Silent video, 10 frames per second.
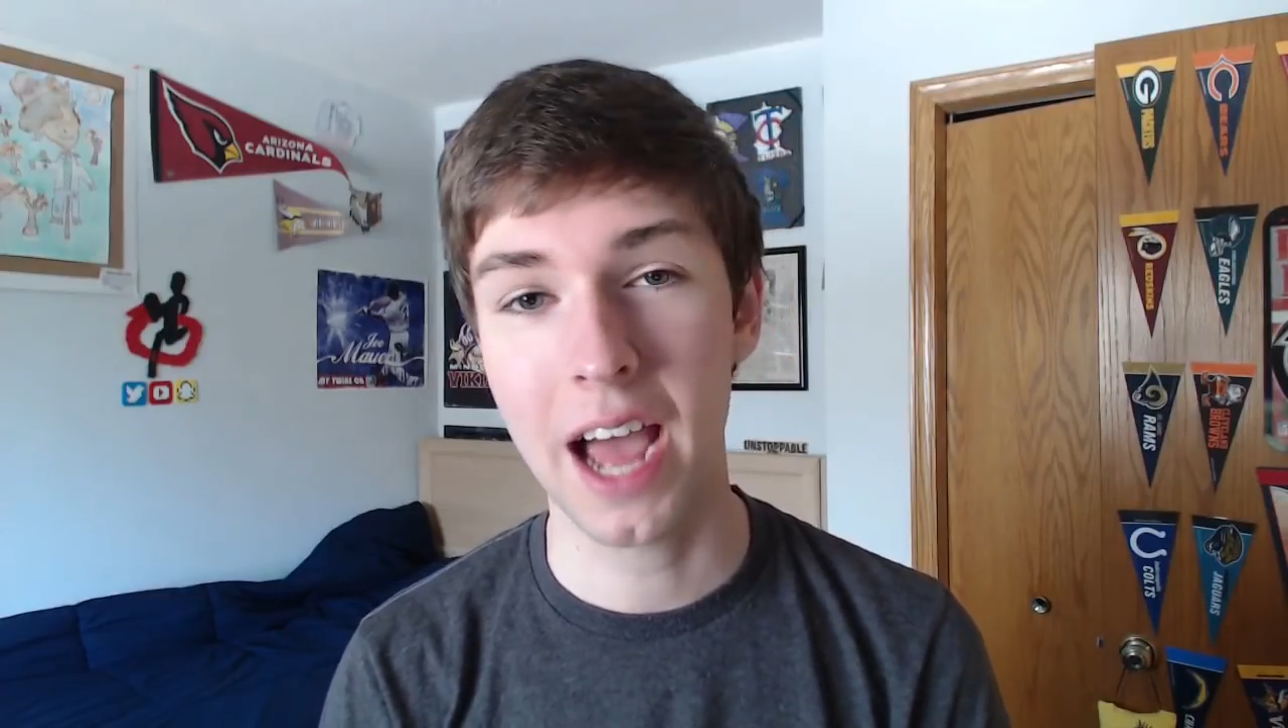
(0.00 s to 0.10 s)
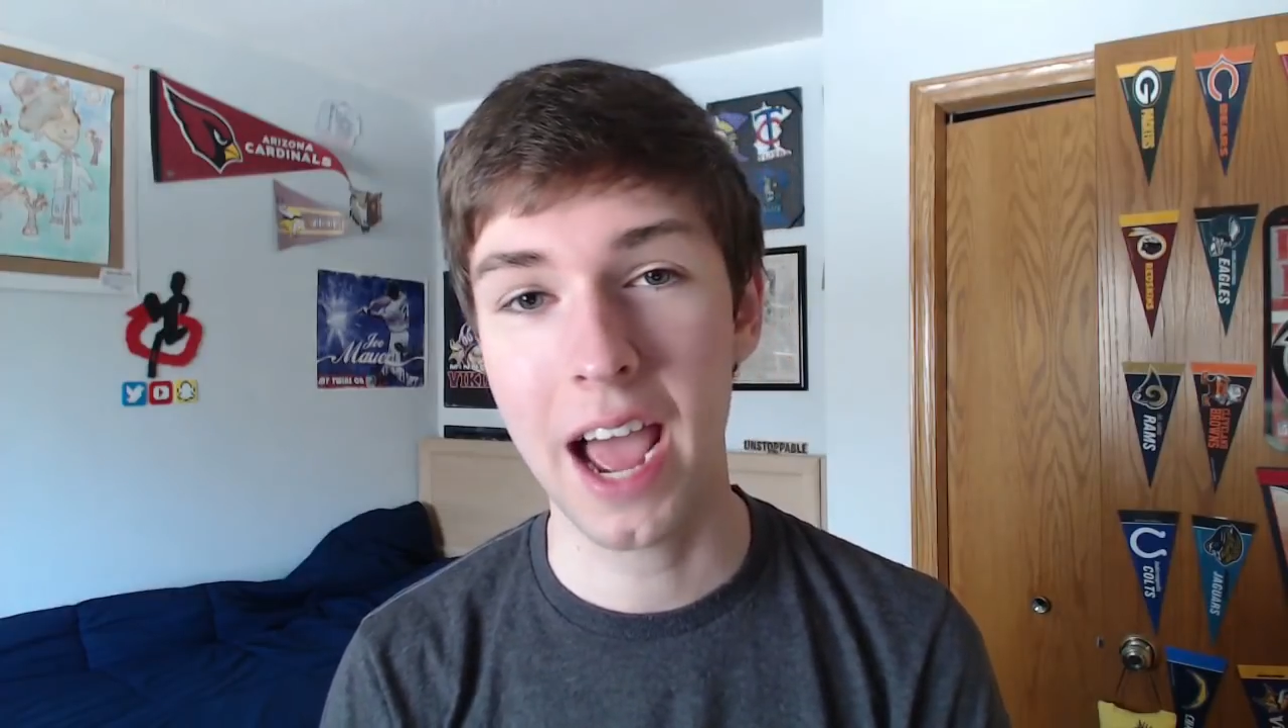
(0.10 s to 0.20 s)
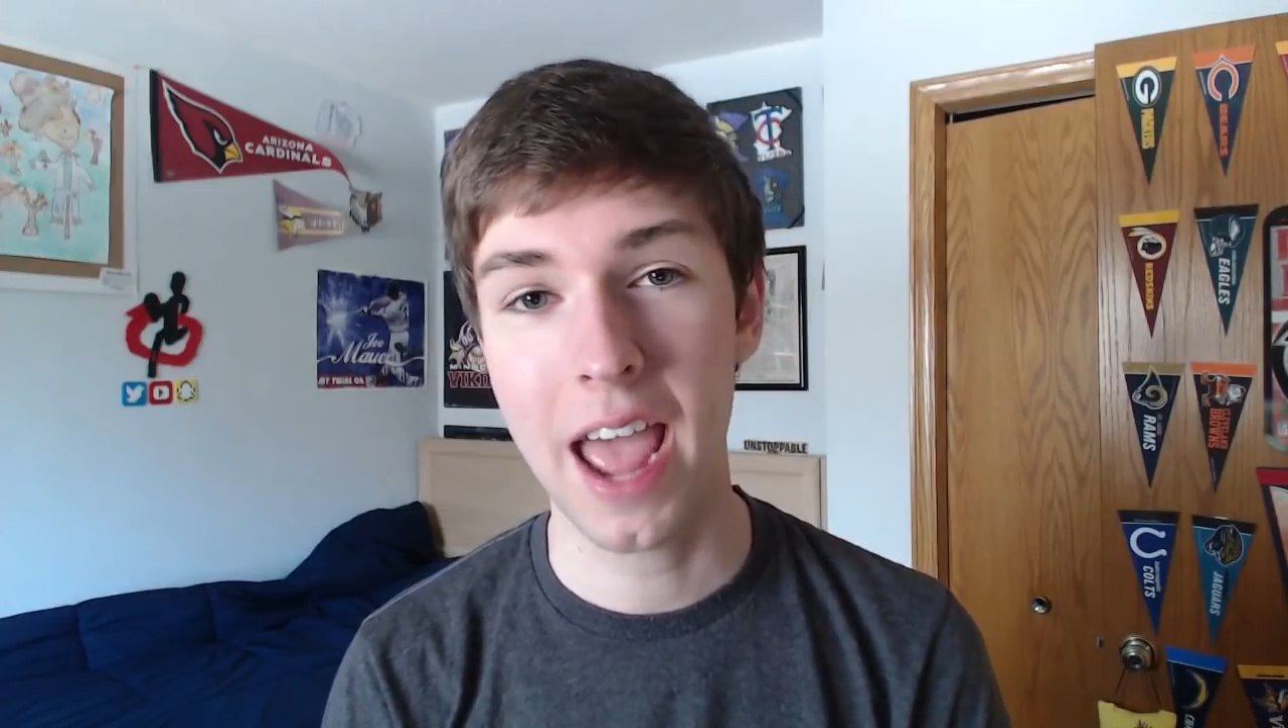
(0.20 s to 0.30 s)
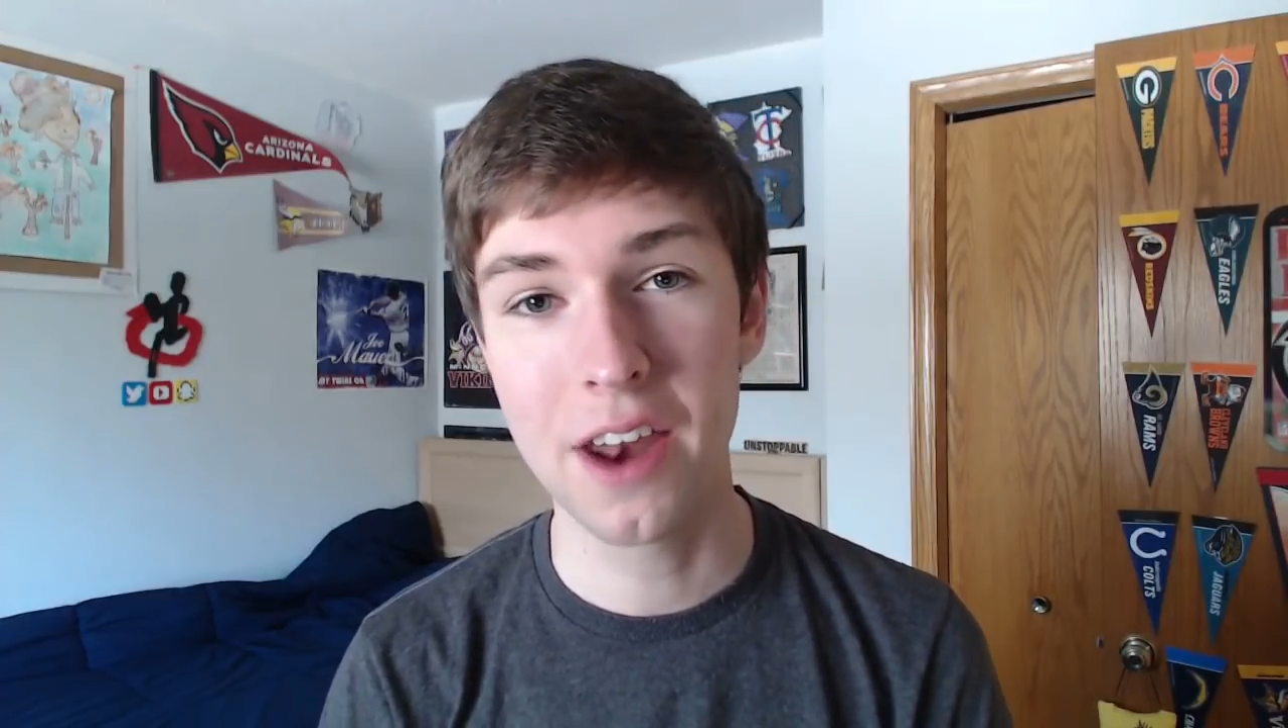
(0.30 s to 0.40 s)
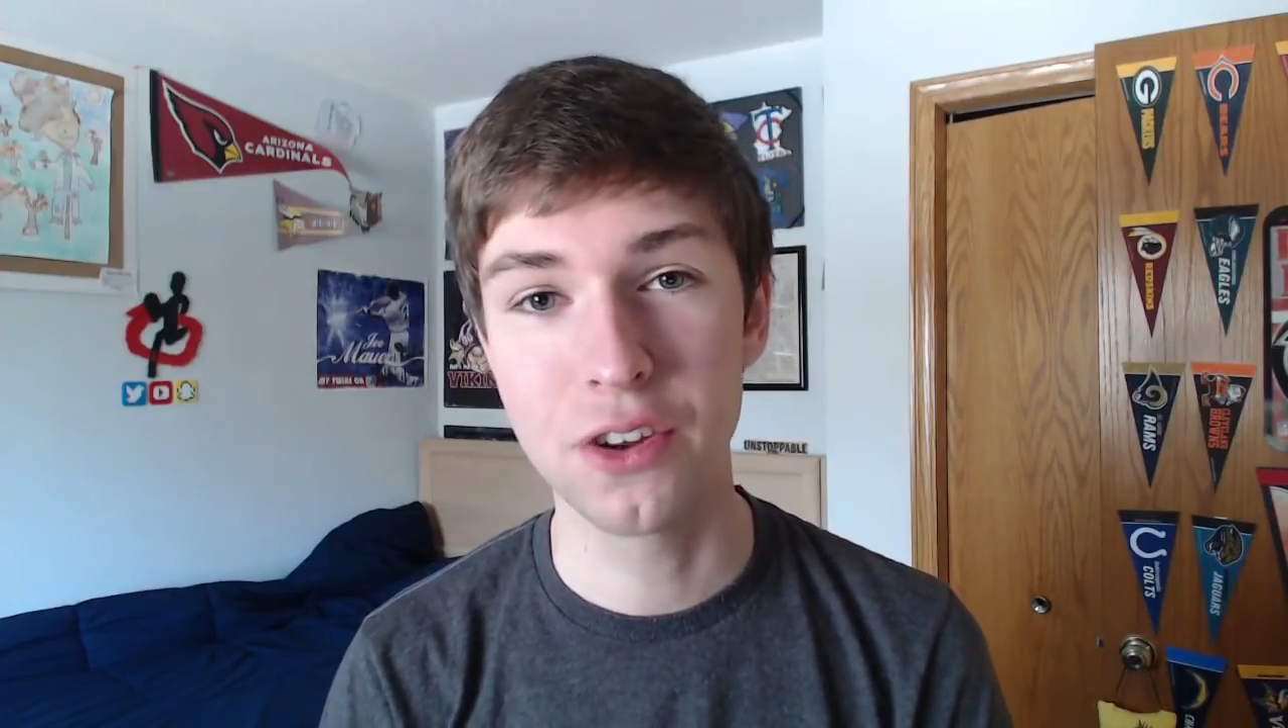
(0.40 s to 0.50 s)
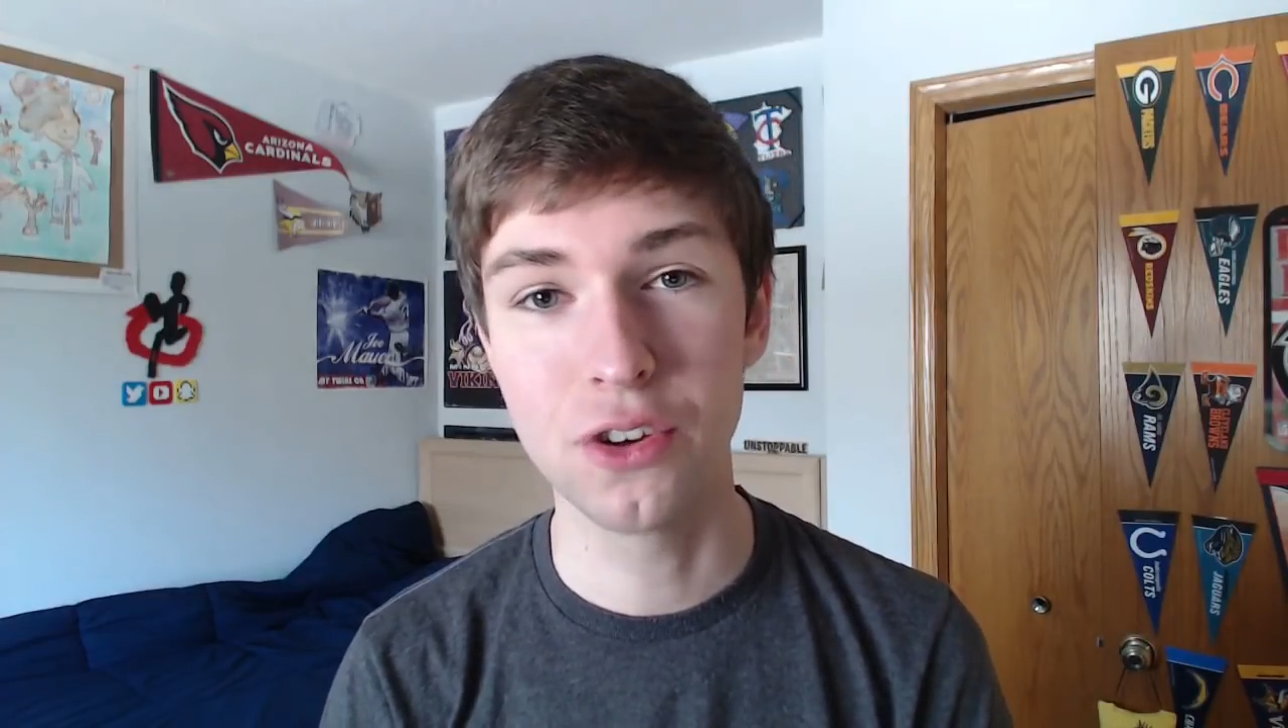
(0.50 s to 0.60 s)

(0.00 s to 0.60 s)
I had to